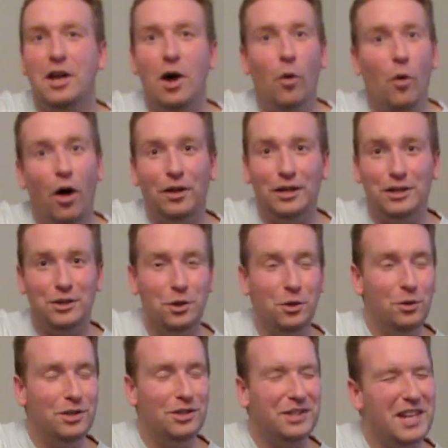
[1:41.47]
Now all you
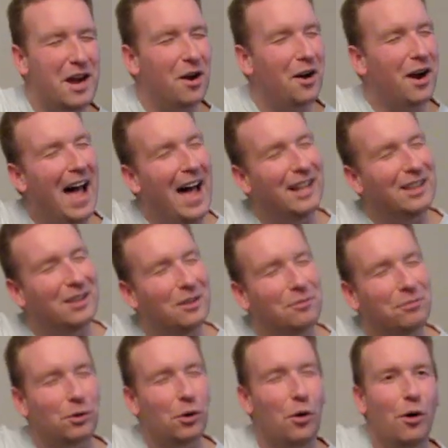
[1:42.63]
do is stare at the
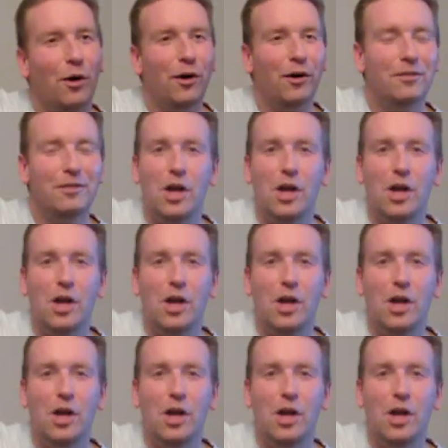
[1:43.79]
floor.